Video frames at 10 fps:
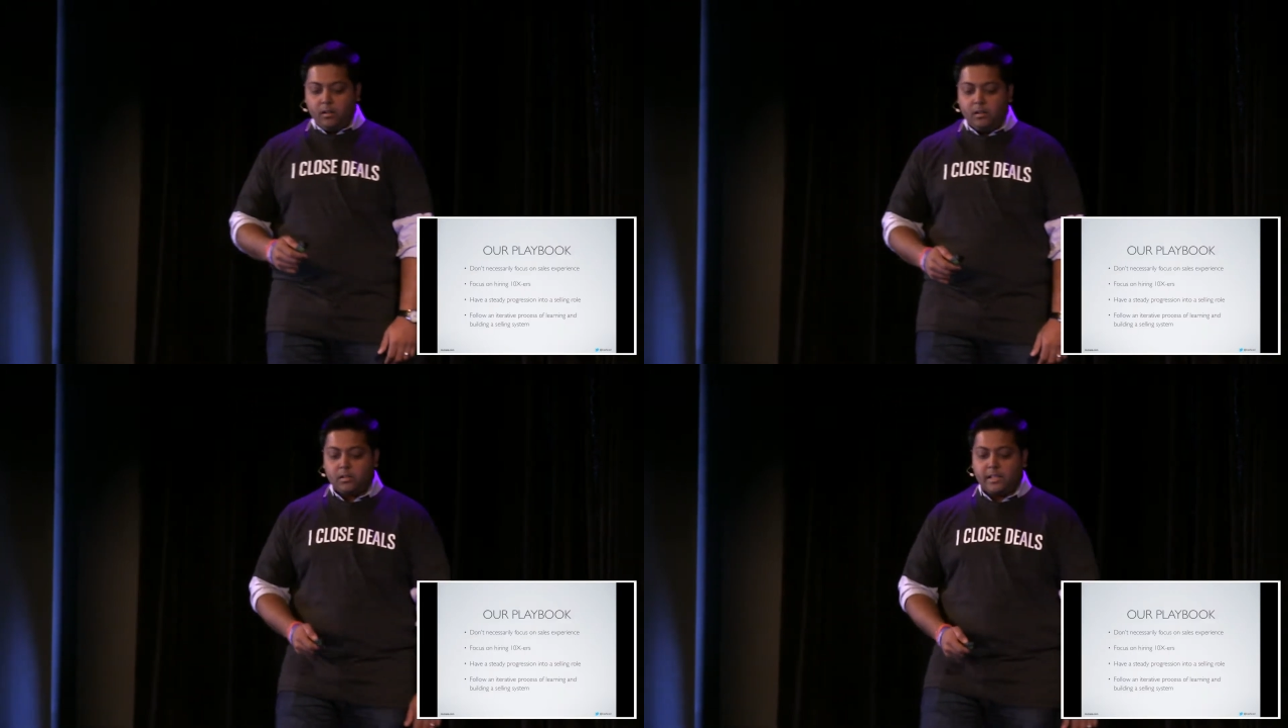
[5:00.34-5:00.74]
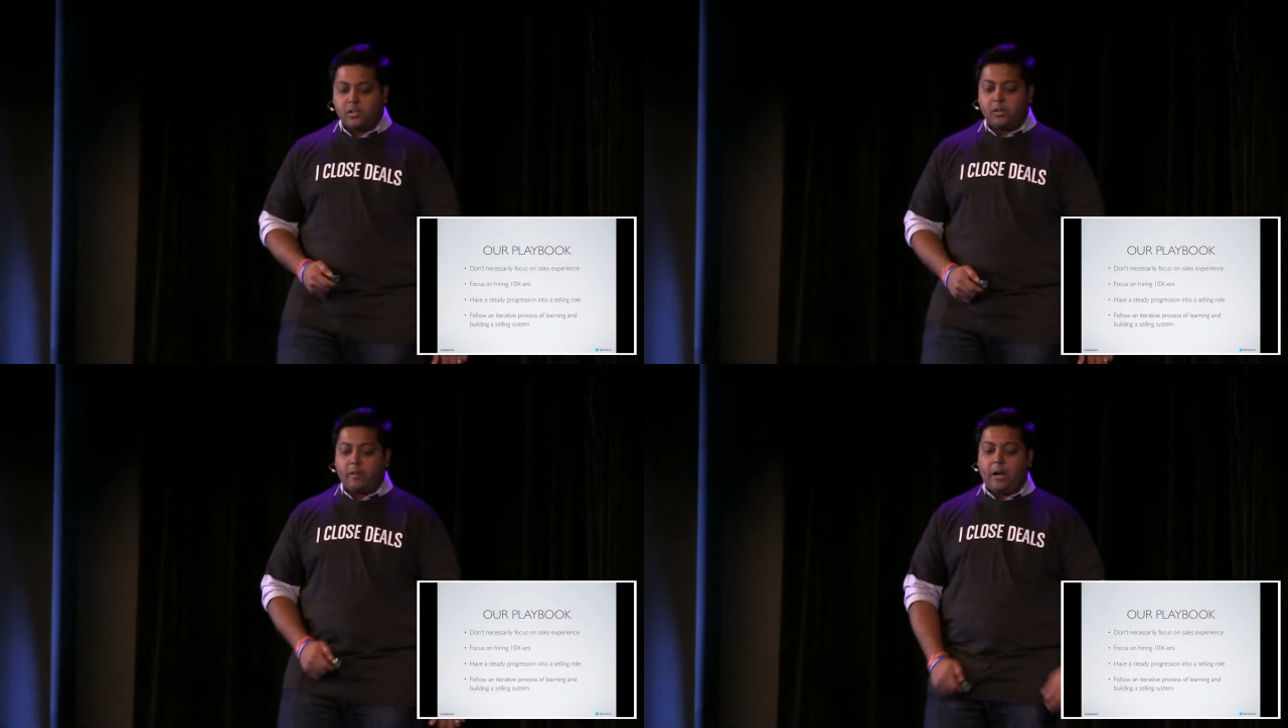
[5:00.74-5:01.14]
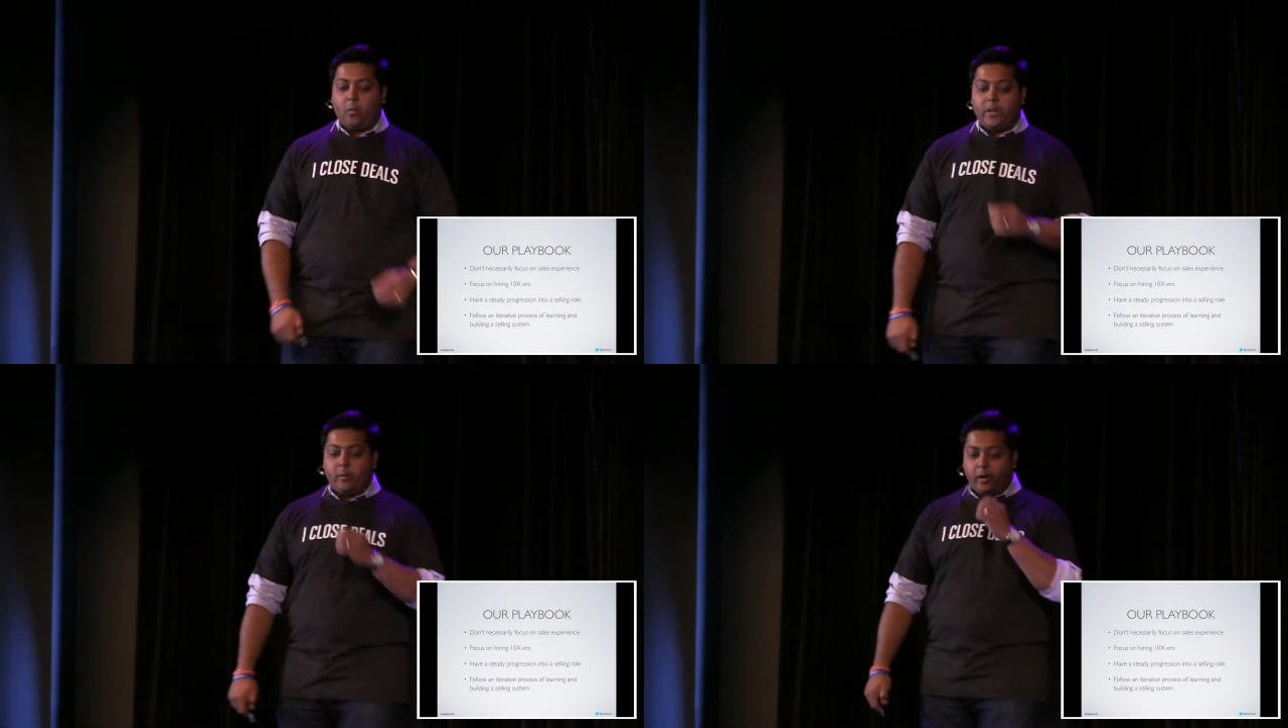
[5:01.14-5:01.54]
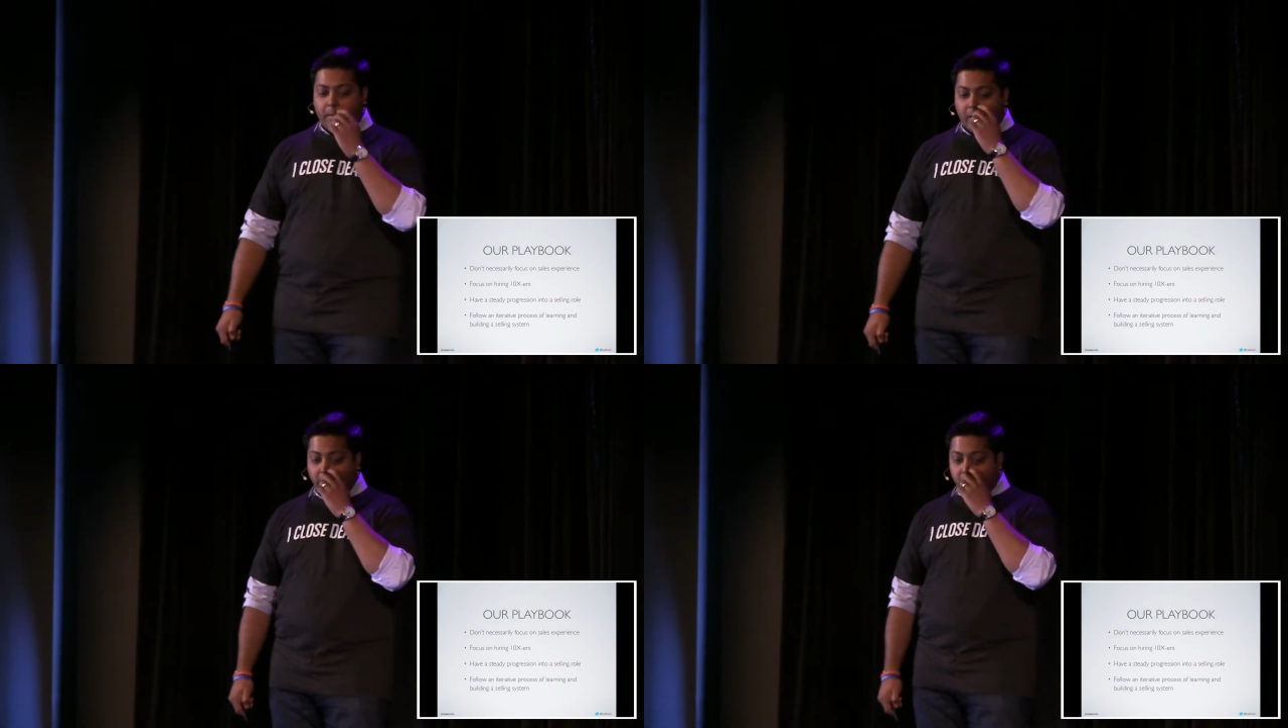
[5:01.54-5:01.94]
So that's sort of how we went
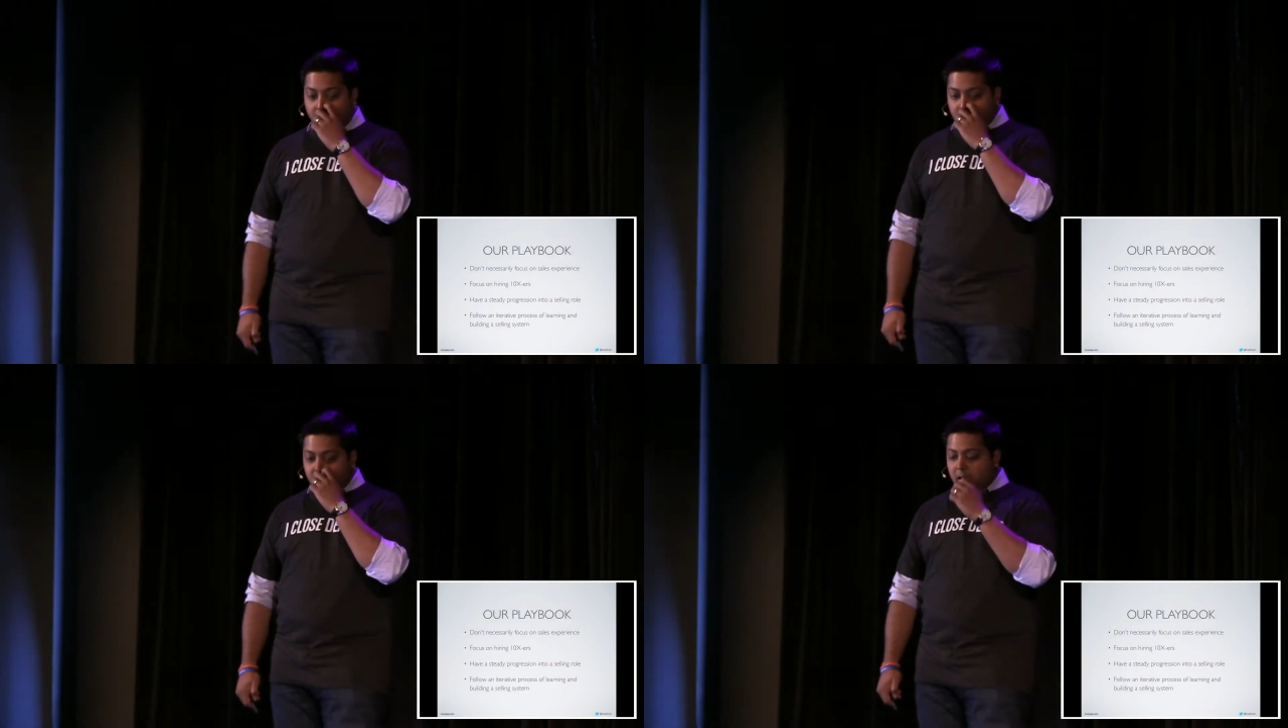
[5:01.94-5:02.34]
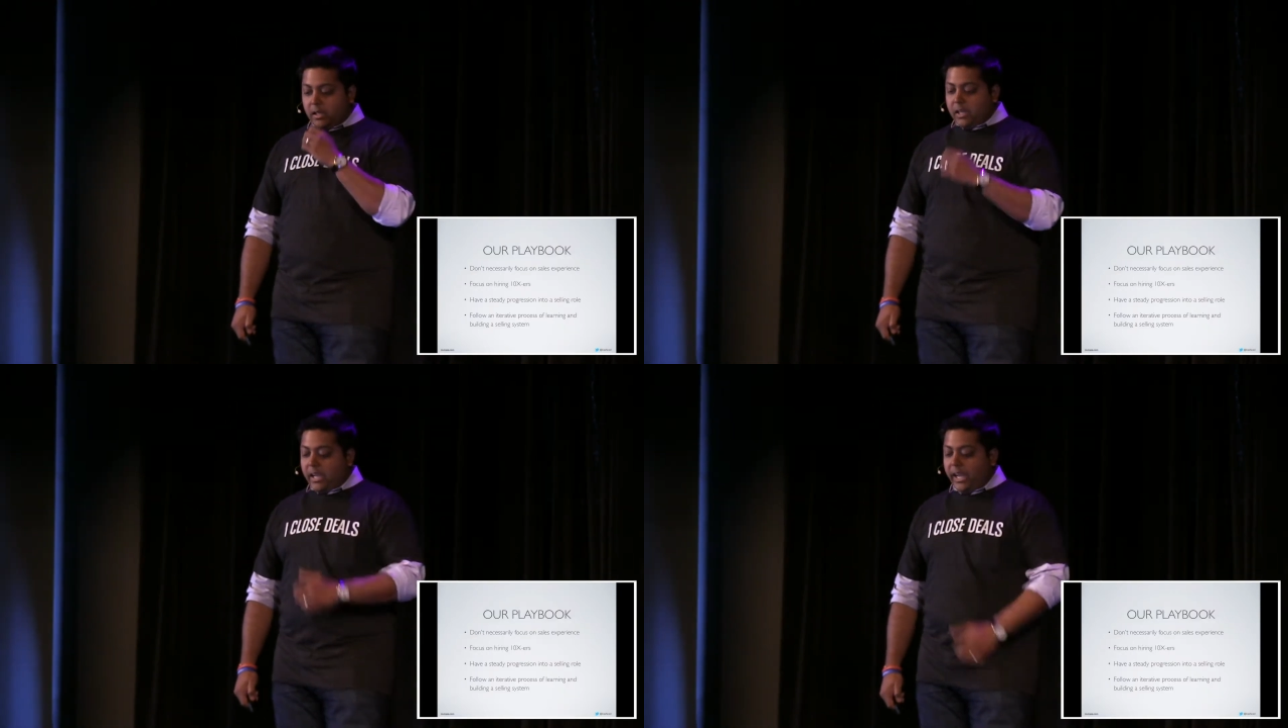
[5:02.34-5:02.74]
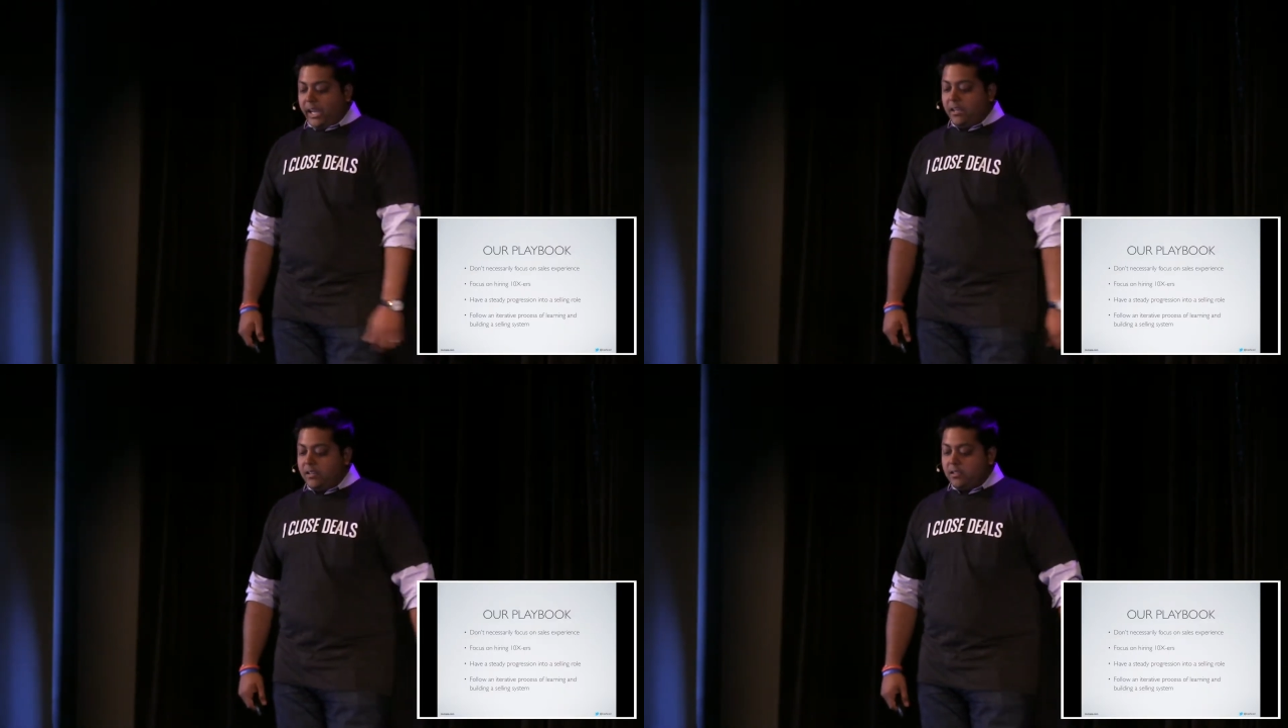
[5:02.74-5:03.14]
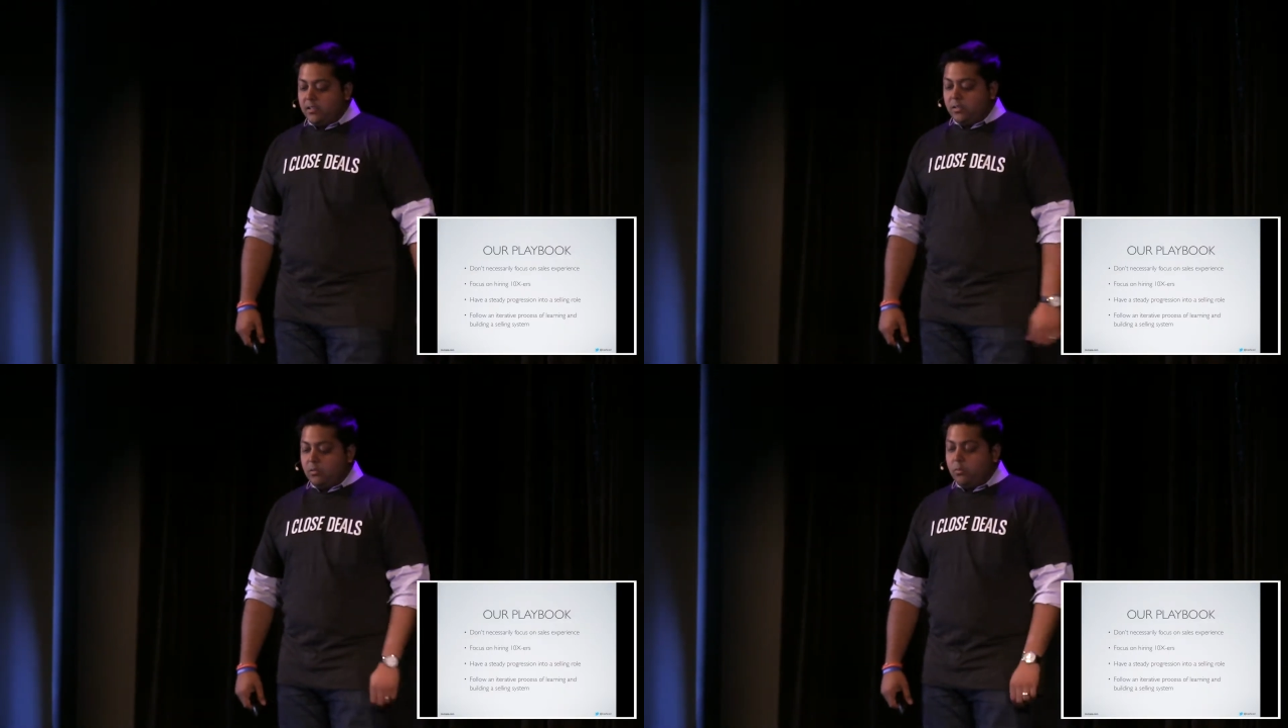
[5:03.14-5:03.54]
about it. And
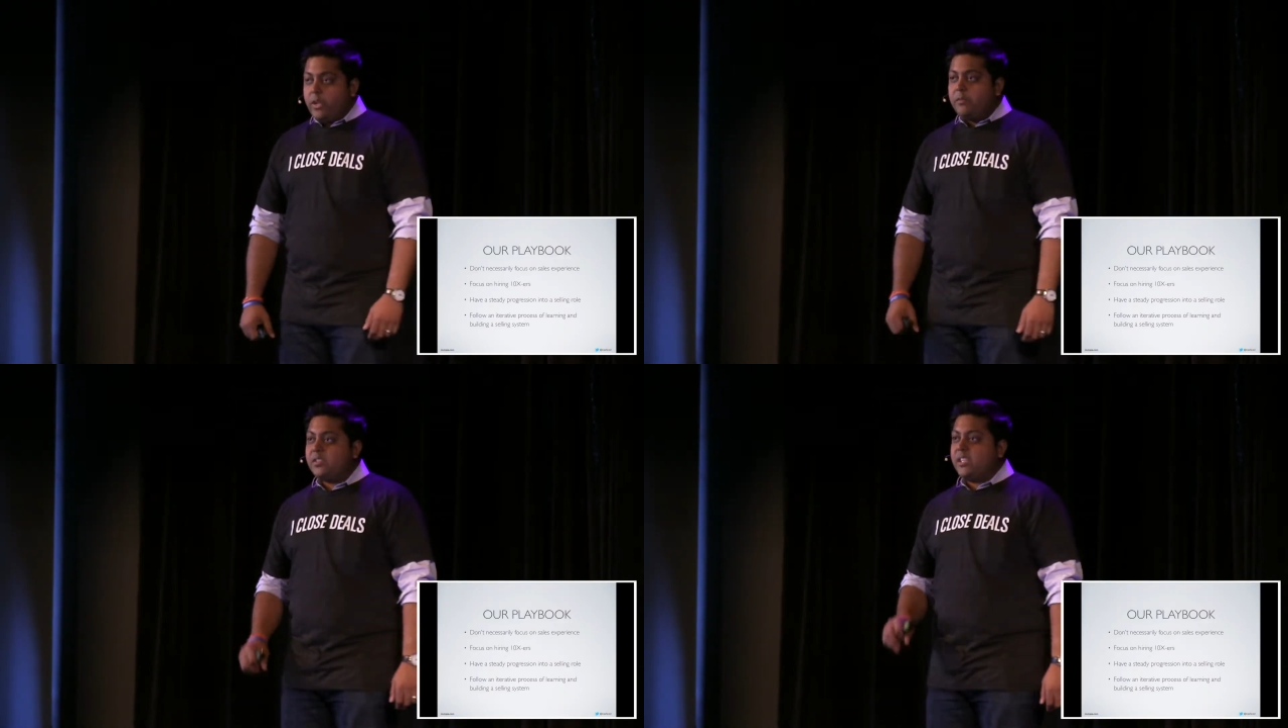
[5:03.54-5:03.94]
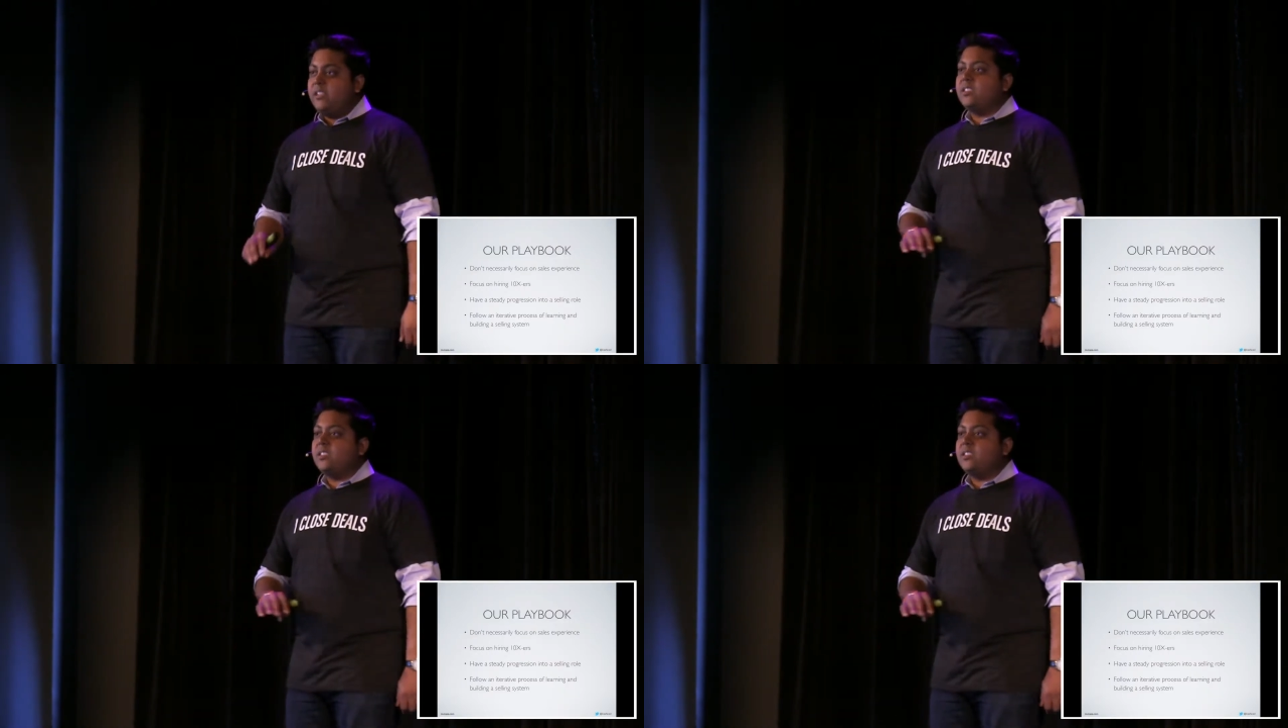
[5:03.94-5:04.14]
we've seen